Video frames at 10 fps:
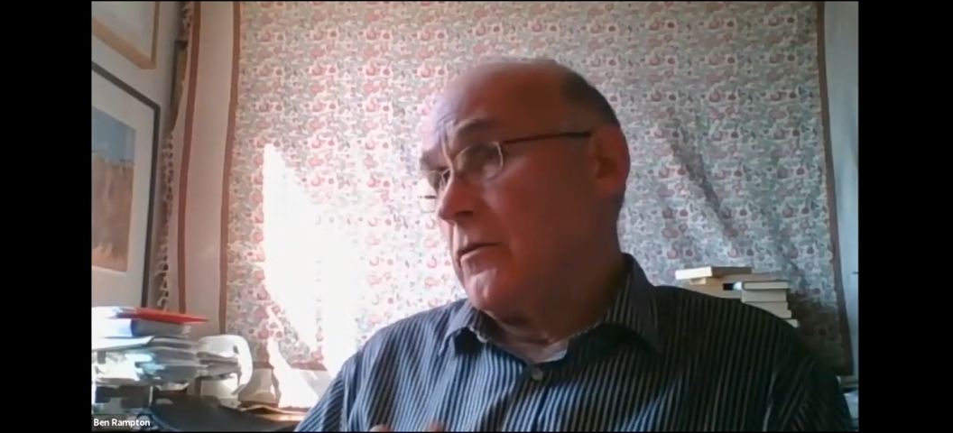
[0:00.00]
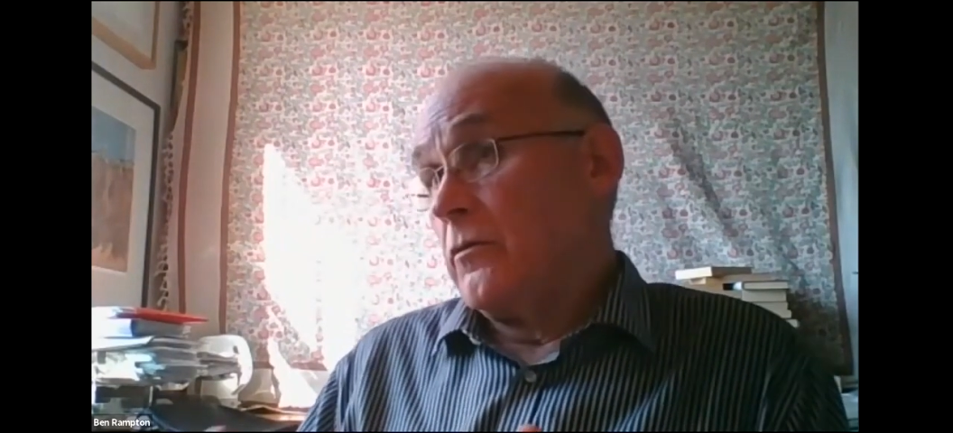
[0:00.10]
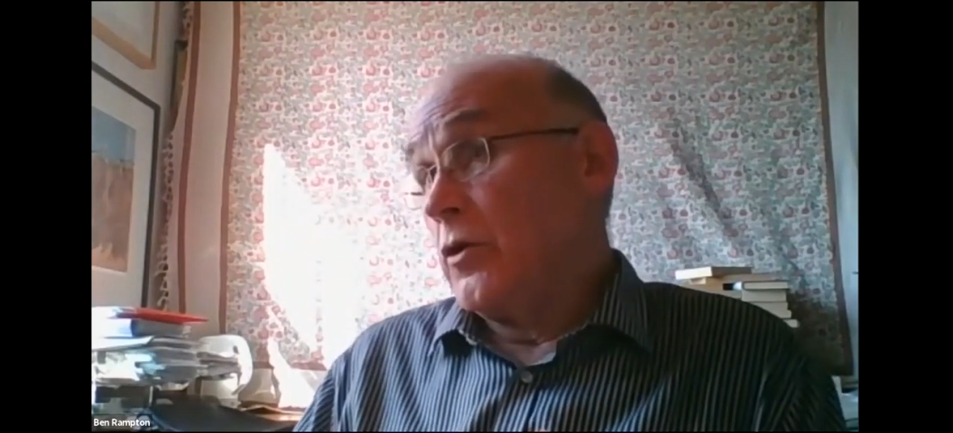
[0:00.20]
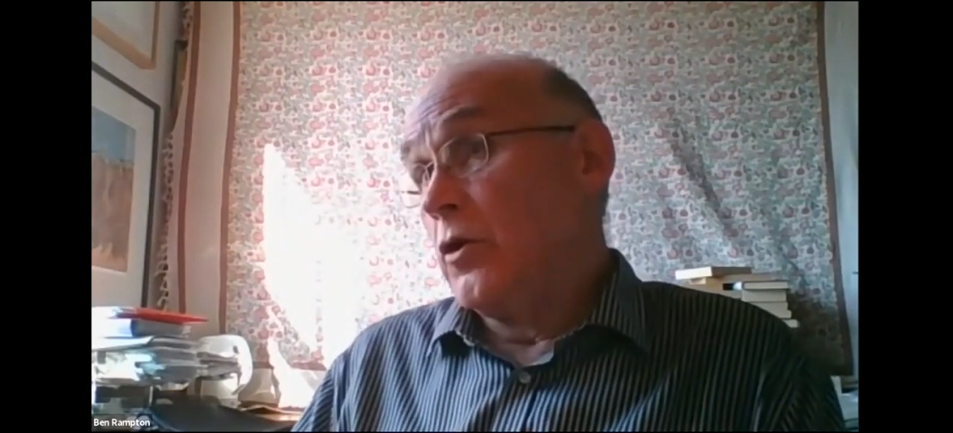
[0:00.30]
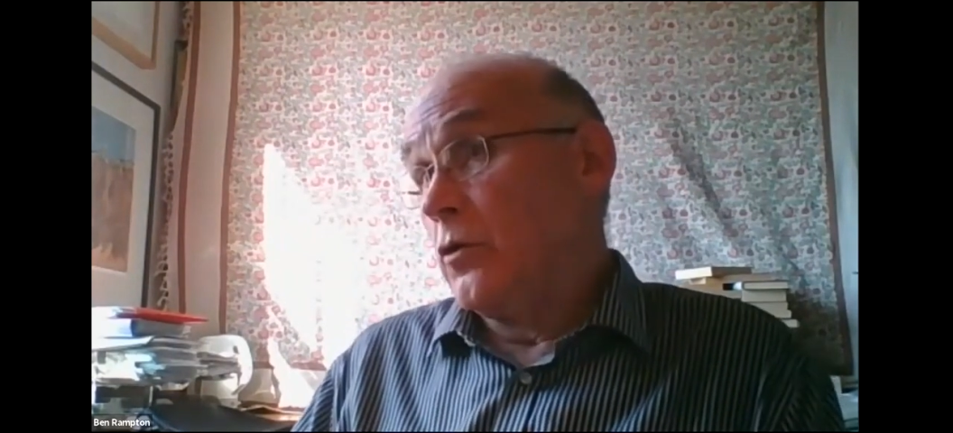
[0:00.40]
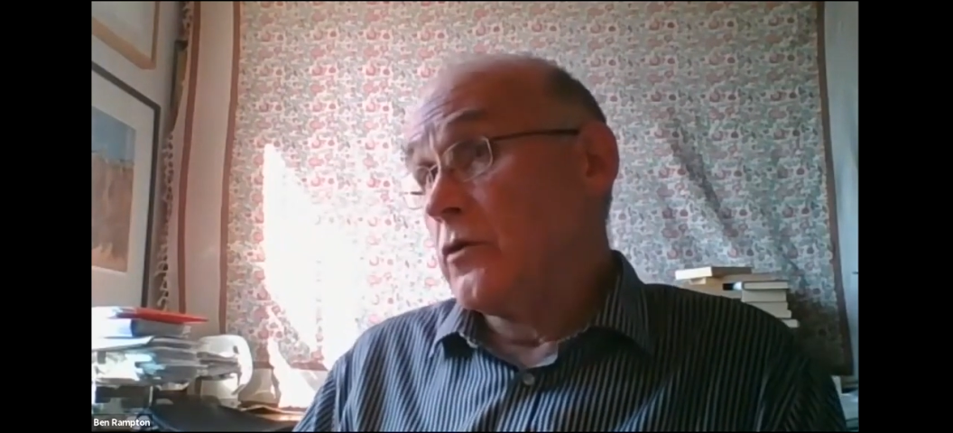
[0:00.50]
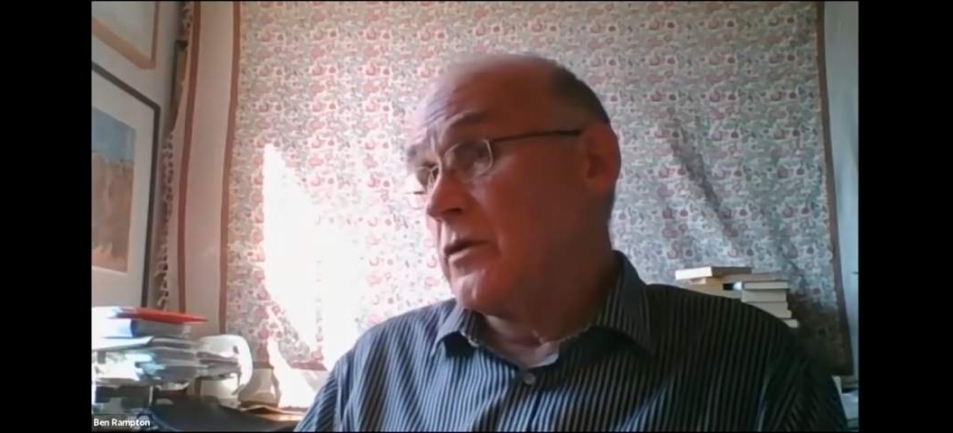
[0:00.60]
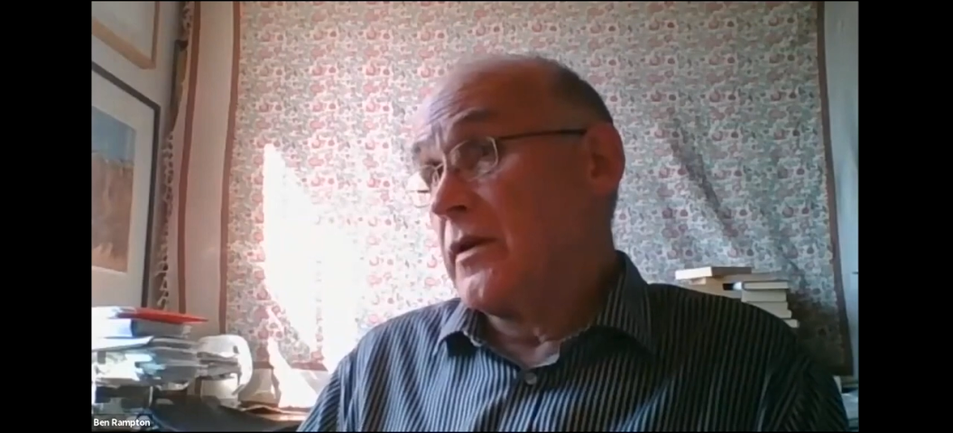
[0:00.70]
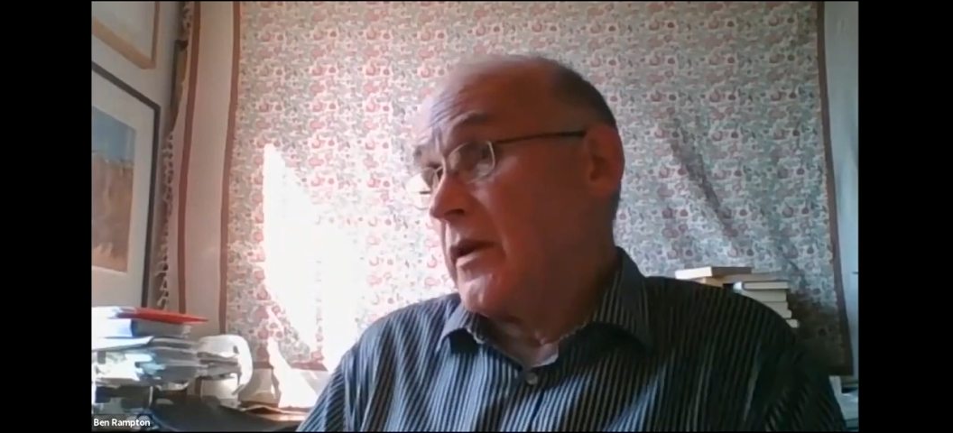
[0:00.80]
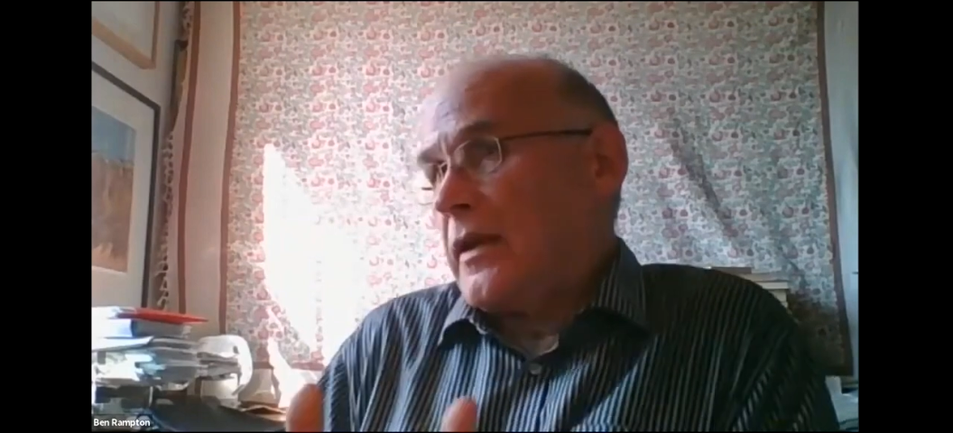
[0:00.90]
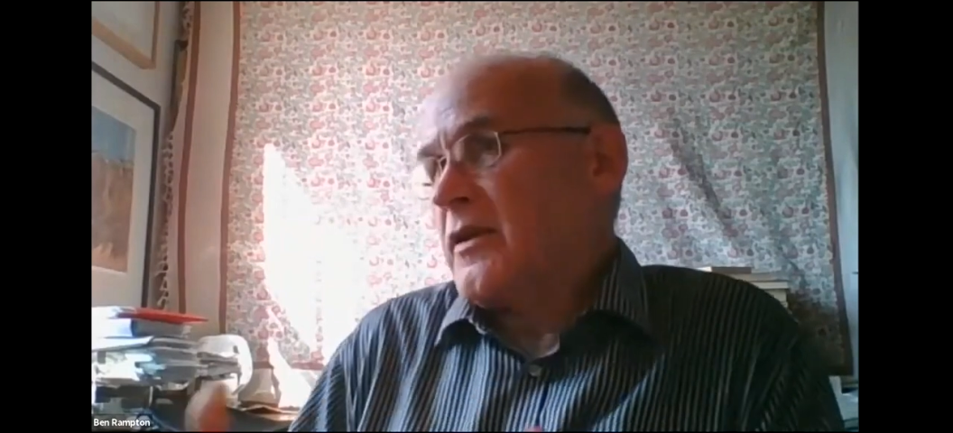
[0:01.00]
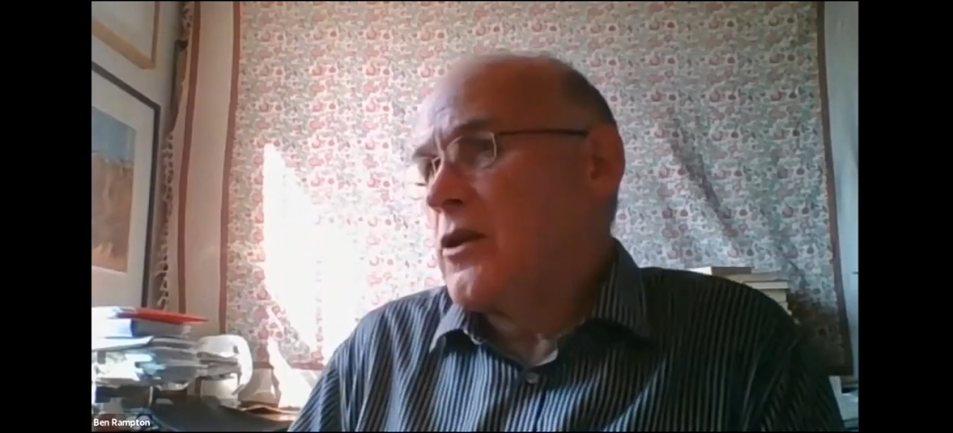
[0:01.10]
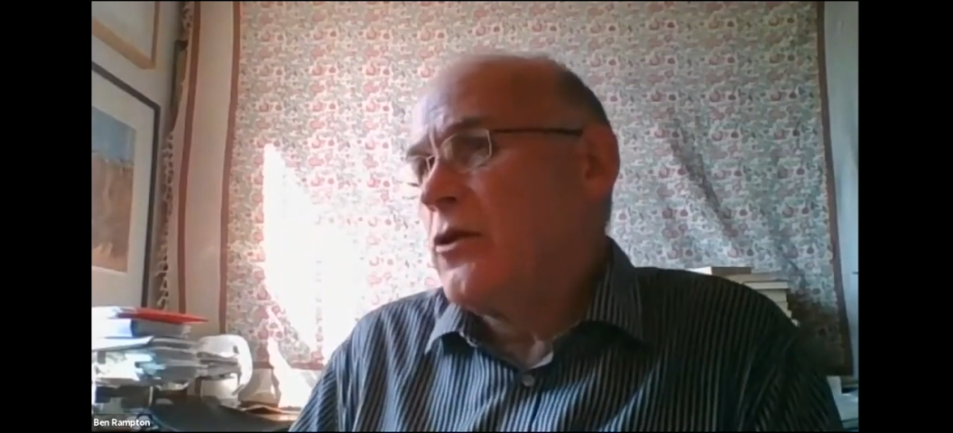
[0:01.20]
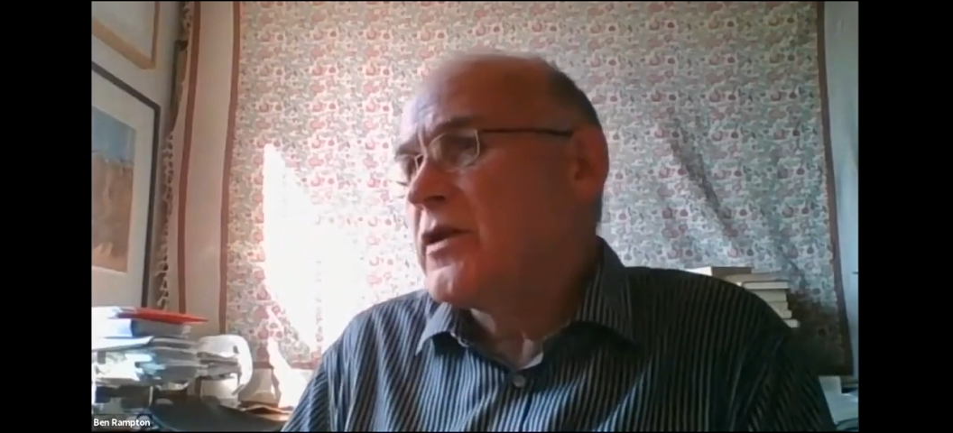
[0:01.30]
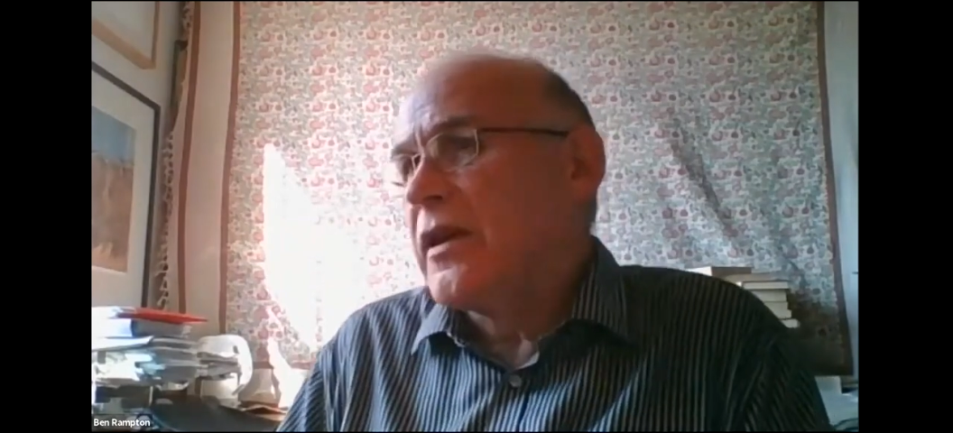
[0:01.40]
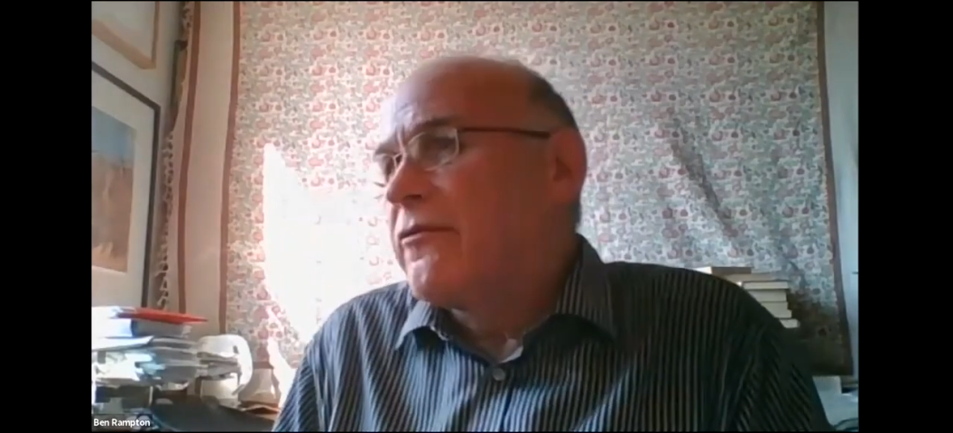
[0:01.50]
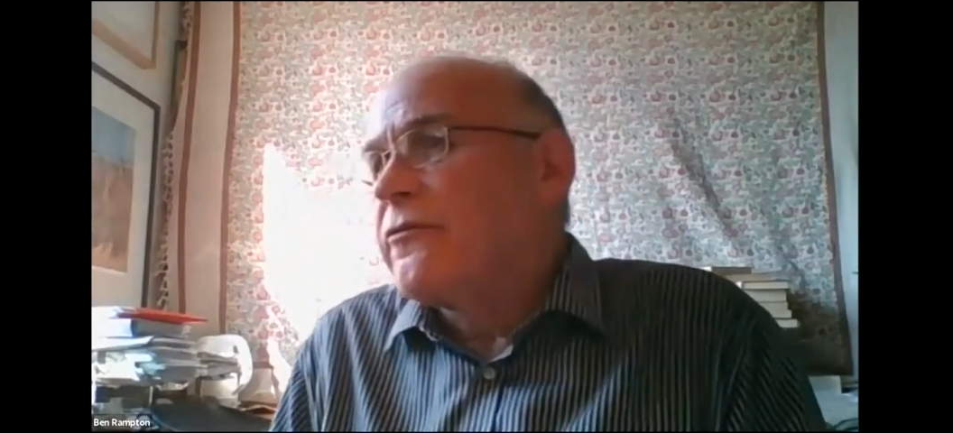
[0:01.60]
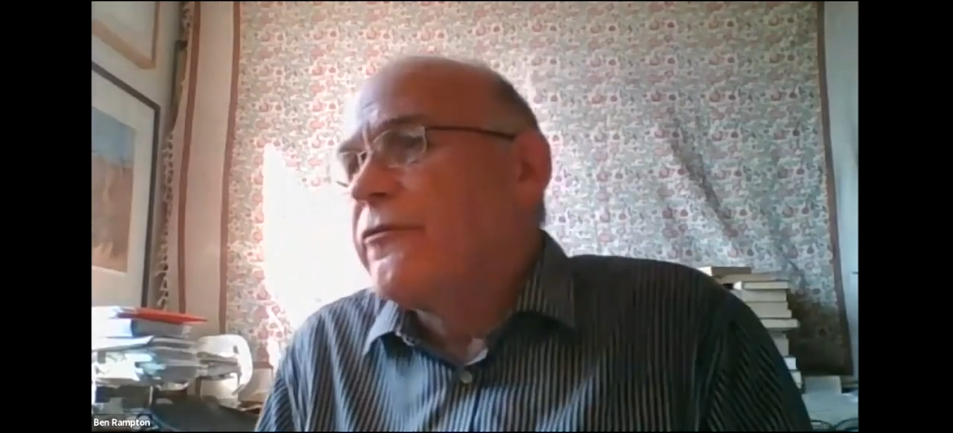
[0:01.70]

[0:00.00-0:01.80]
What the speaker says: news, the exclusive